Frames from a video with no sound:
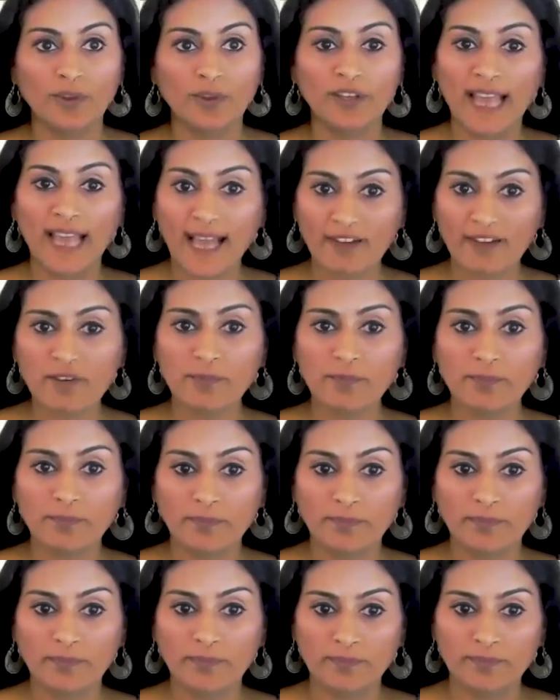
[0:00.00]
you have a
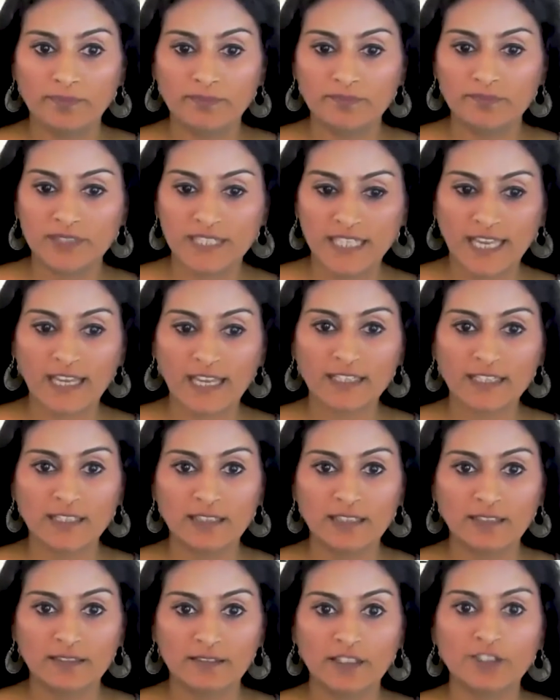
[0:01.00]
ticket
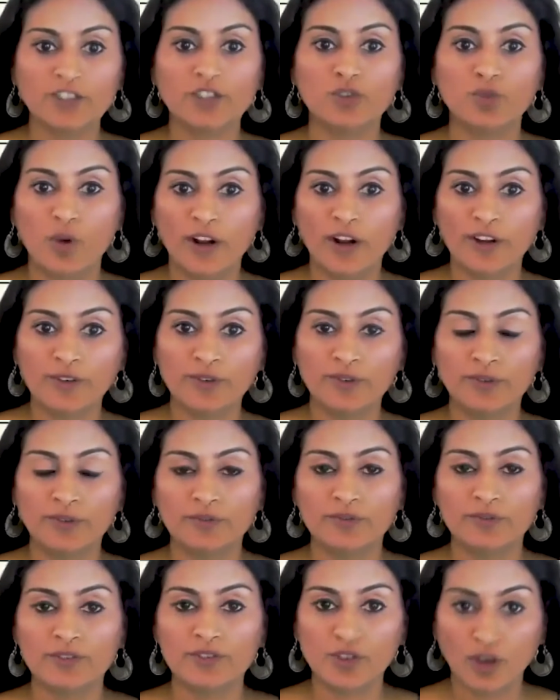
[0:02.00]
that you want
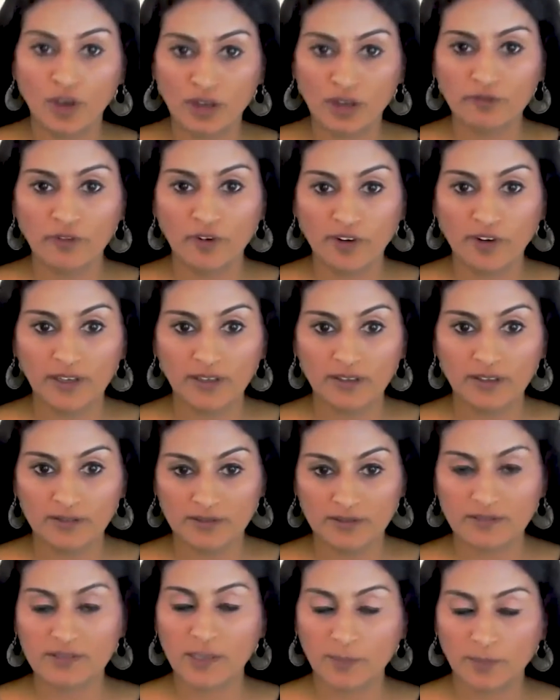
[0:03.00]
to solve for,
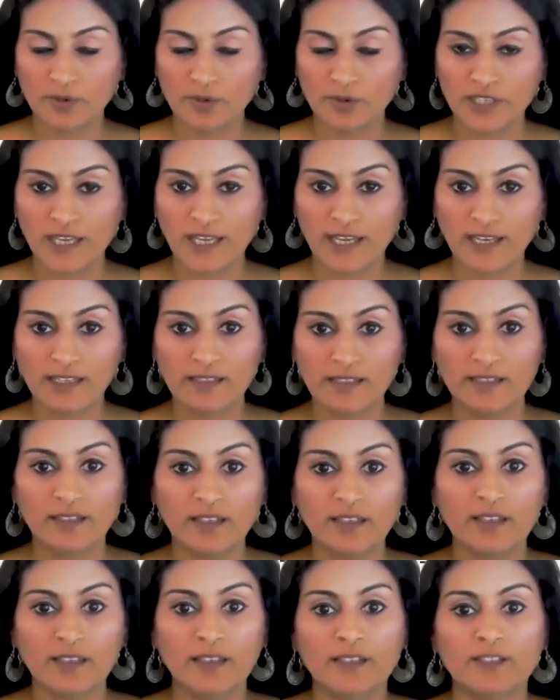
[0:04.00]
support ticket,
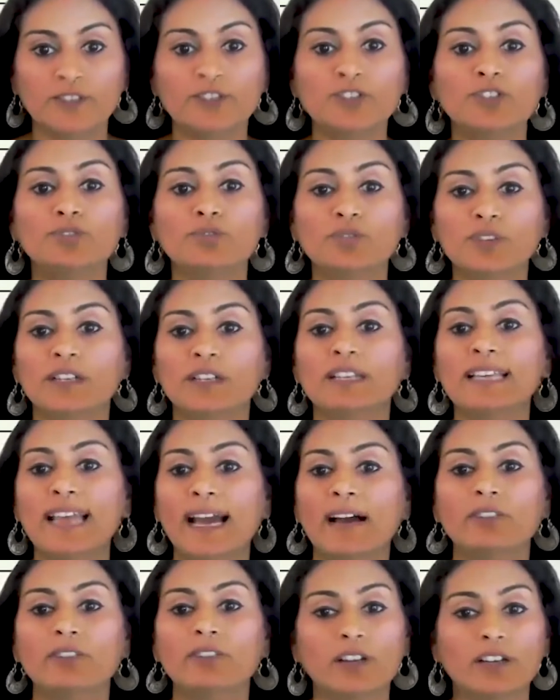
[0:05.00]
do you really
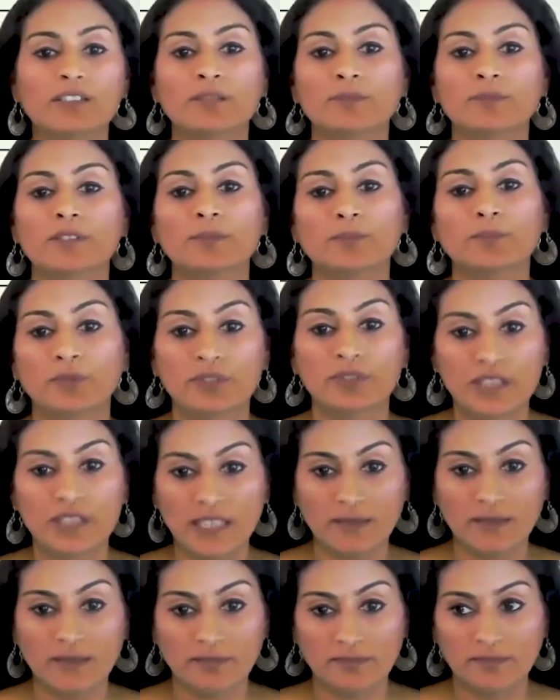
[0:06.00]
have a customer support
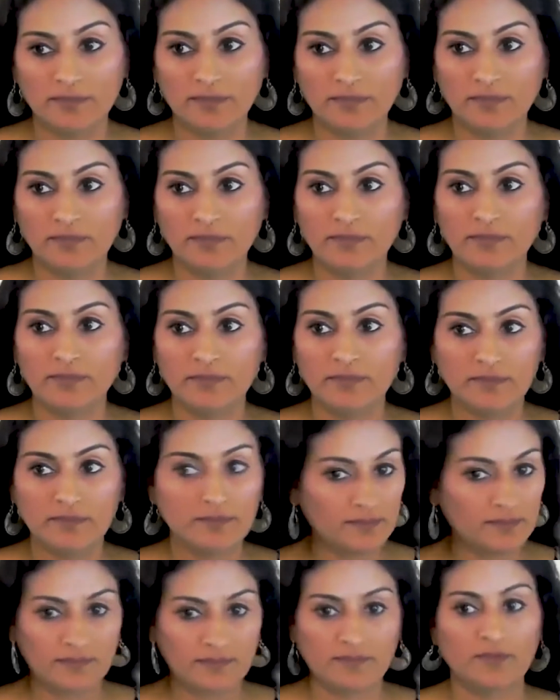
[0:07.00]
team,
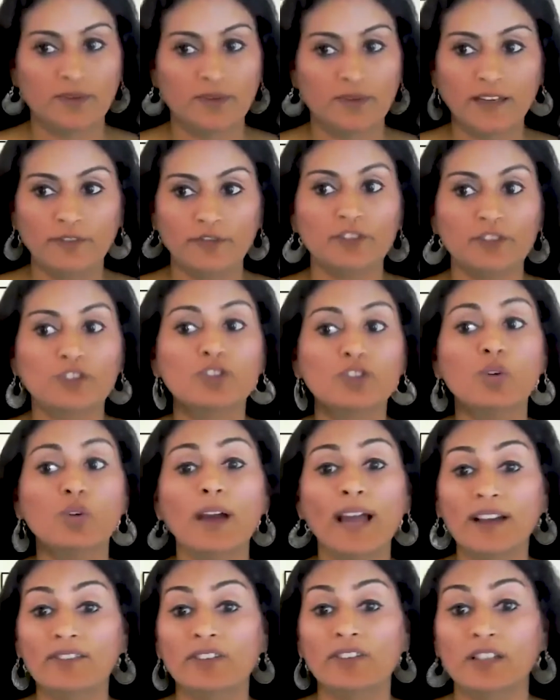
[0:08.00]
right? If you don't
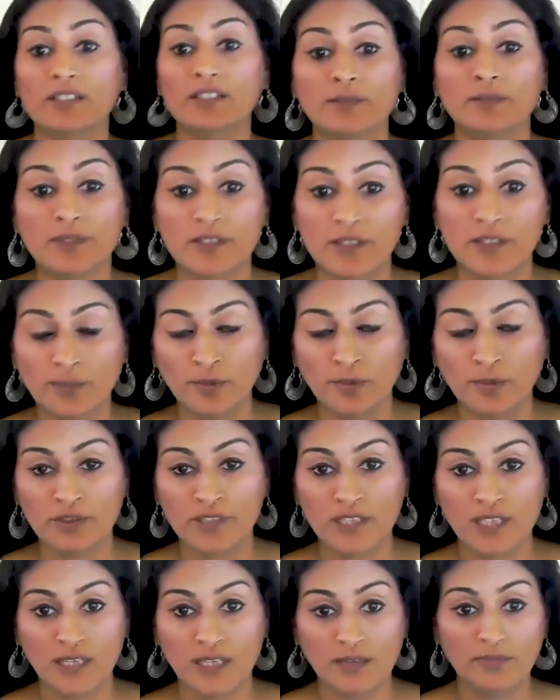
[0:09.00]
have a customer support
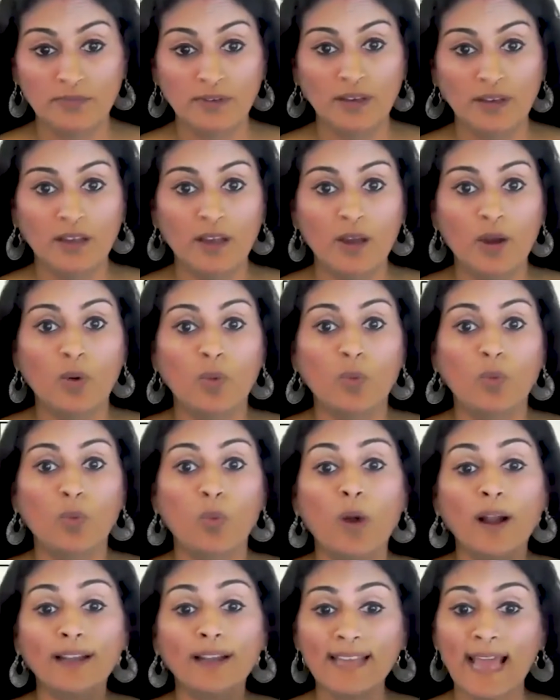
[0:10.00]
team,
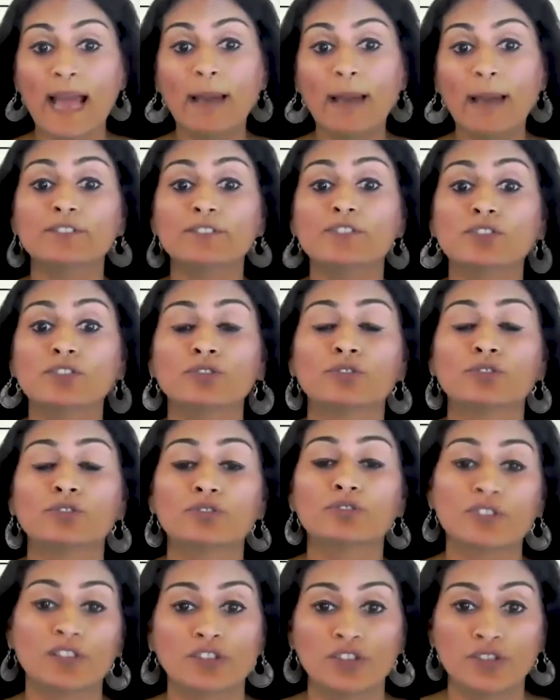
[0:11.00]
what happens to
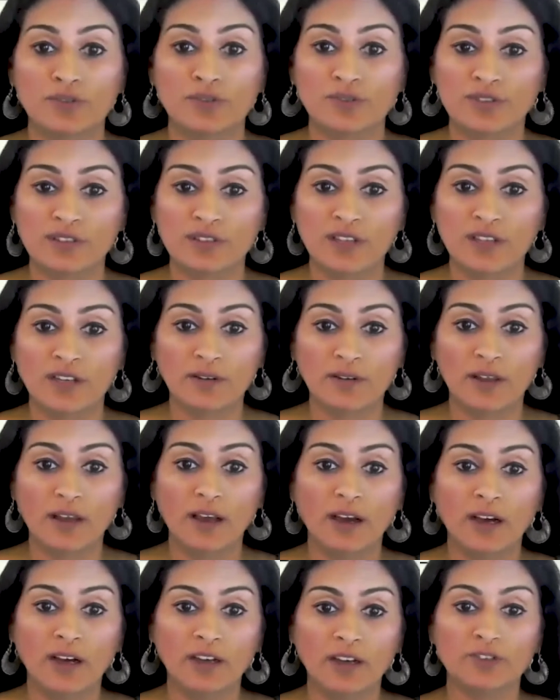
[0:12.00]
those issues that
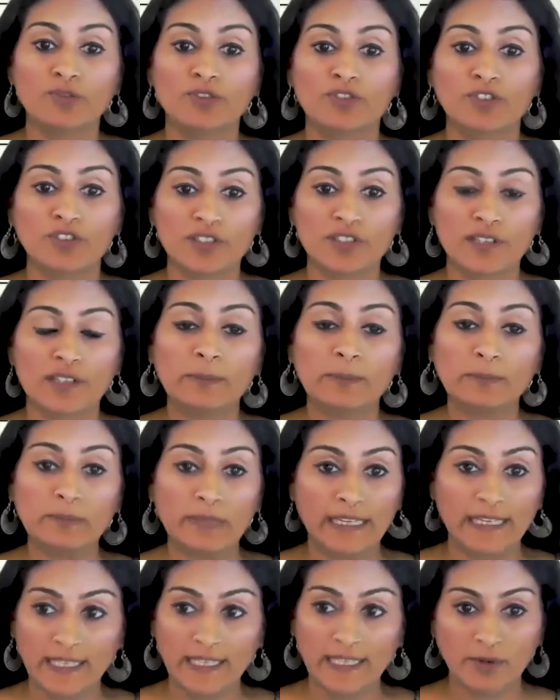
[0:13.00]
users are
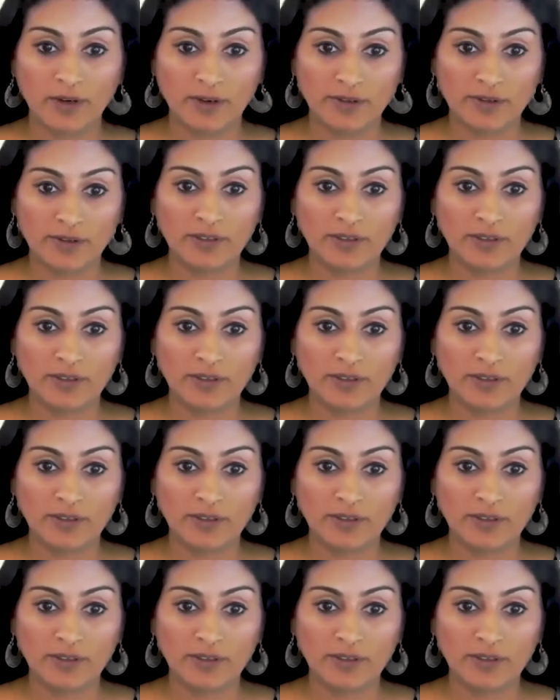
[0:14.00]
complaining about?